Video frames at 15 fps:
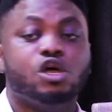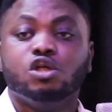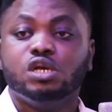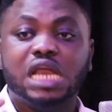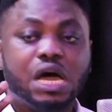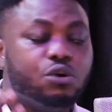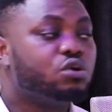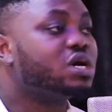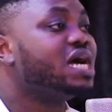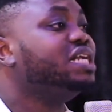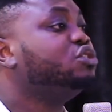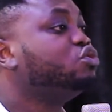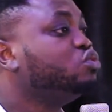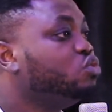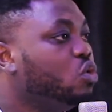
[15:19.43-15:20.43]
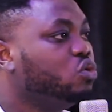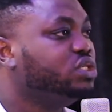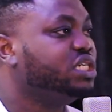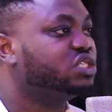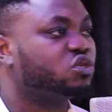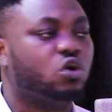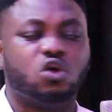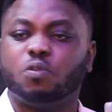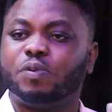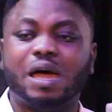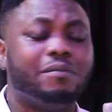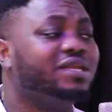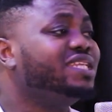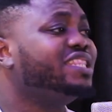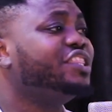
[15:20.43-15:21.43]
Now look at the 2 goals he scored, or
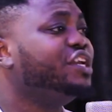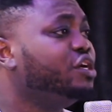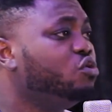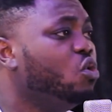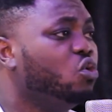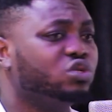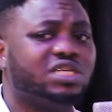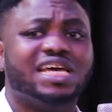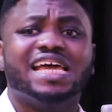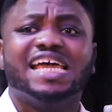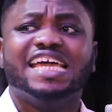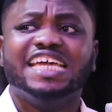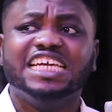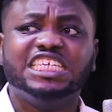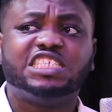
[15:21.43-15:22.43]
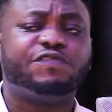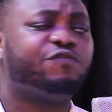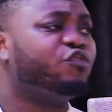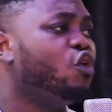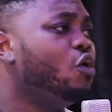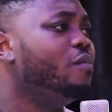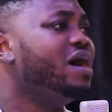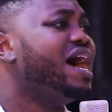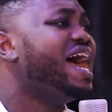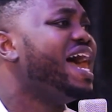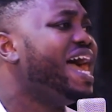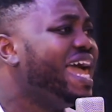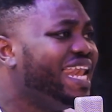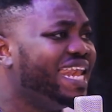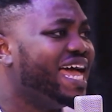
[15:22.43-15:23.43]
probably the 3 goals. Is from
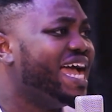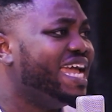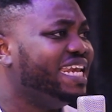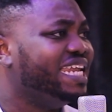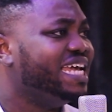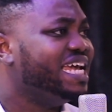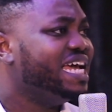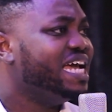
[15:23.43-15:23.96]
high line.